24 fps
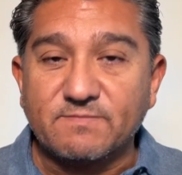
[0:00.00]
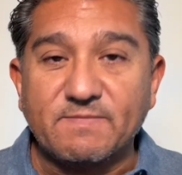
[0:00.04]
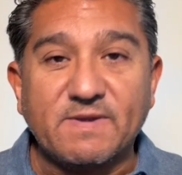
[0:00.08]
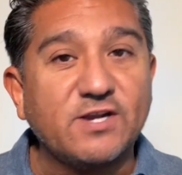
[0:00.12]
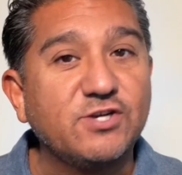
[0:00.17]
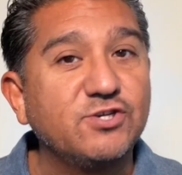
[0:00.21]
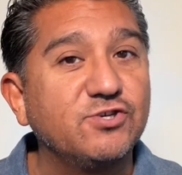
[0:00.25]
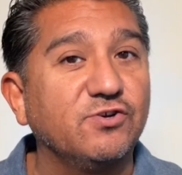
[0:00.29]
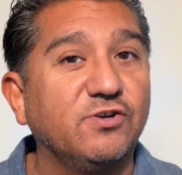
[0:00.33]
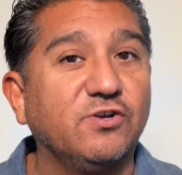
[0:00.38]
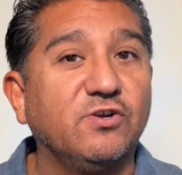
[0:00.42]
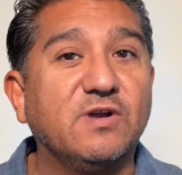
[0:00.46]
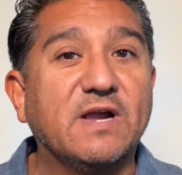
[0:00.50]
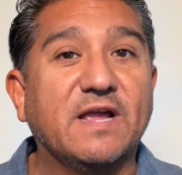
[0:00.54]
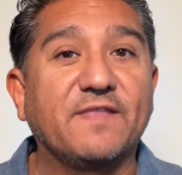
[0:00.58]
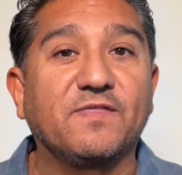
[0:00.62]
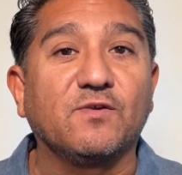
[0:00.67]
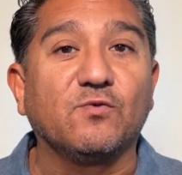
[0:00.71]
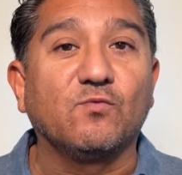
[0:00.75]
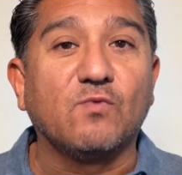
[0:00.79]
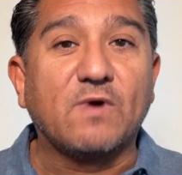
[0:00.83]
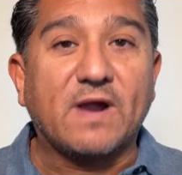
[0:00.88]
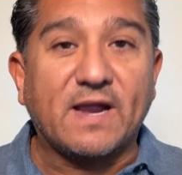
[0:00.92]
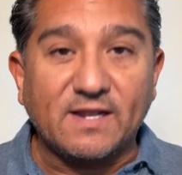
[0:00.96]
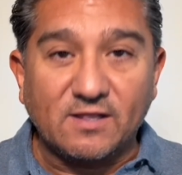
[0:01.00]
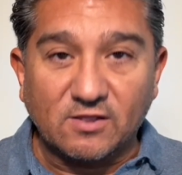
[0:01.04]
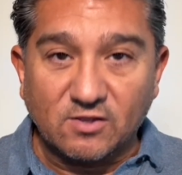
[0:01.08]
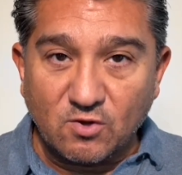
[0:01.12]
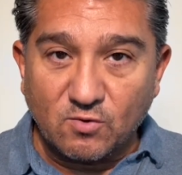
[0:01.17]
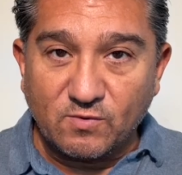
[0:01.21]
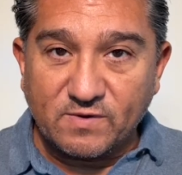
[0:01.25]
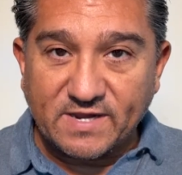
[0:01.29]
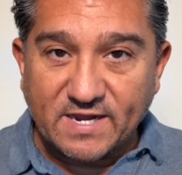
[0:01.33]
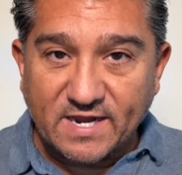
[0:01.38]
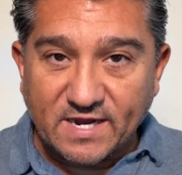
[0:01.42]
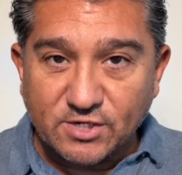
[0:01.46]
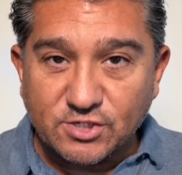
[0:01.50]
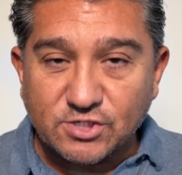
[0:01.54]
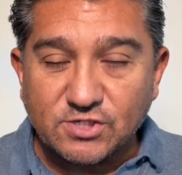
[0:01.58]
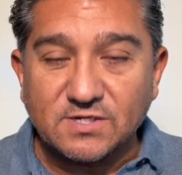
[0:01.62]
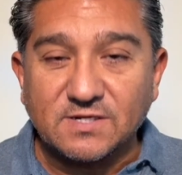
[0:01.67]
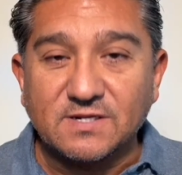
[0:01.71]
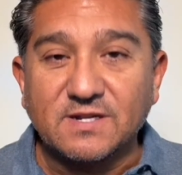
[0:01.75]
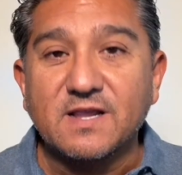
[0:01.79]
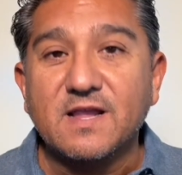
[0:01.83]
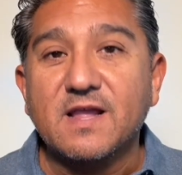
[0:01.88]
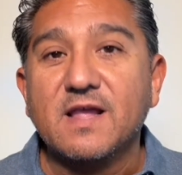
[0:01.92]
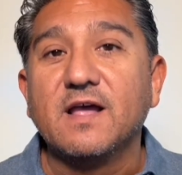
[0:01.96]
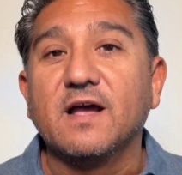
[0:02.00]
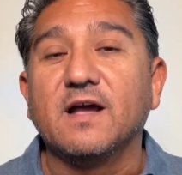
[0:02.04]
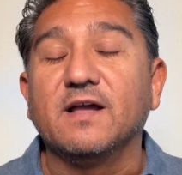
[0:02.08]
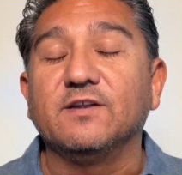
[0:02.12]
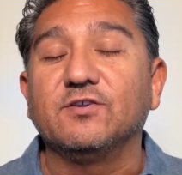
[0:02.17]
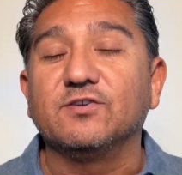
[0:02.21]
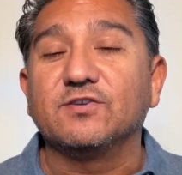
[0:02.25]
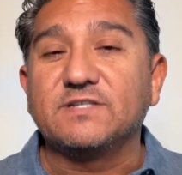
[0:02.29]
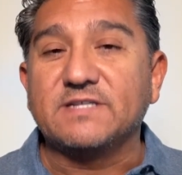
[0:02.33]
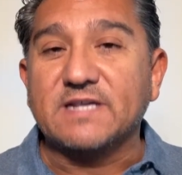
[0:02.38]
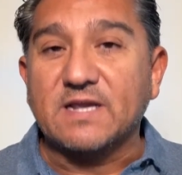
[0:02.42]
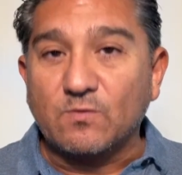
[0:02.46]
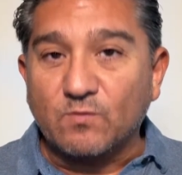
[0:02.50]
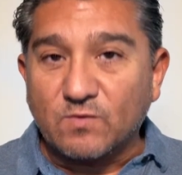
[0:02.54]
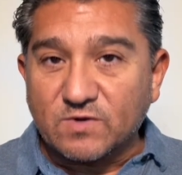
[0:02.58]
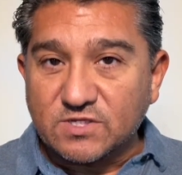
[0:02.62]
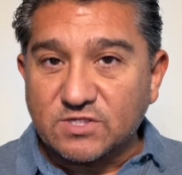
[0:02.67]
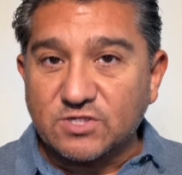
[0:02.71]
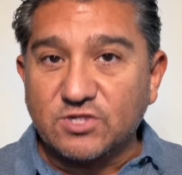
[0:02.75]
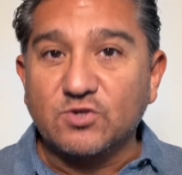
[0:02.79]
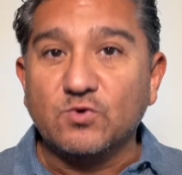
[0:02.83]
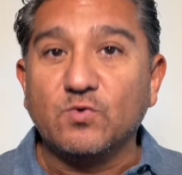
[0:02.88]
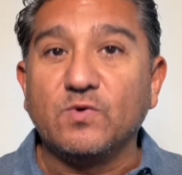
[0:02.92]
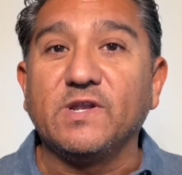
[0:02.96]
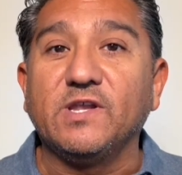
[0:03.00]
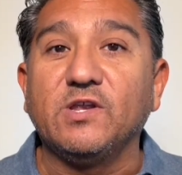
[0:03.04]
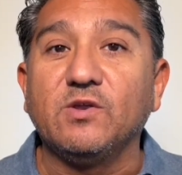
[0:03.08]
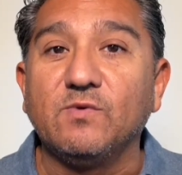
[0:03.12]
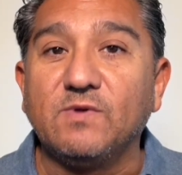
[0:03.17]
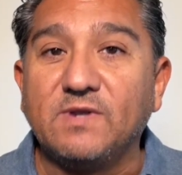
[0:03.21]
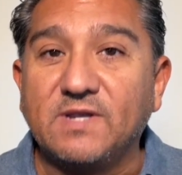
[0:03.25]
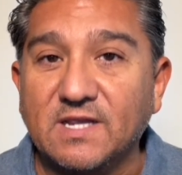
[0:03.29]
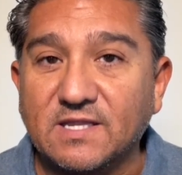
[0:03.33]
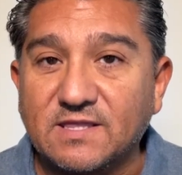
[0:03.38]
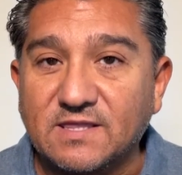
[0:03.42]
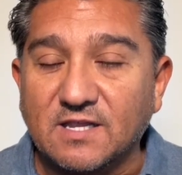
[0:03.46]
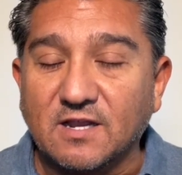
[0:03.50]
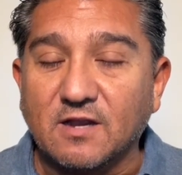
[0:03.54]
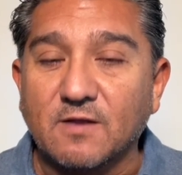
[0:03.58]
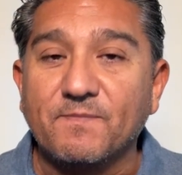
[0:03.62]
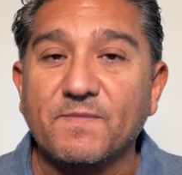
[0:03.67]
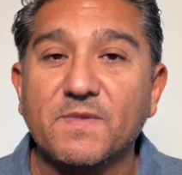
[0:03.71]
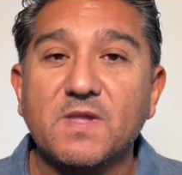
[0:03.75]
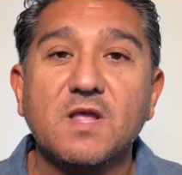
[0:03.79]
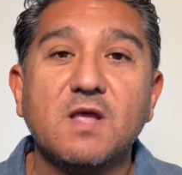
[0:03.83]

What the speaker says: Make sure you got the right location, understand what to do when you get there.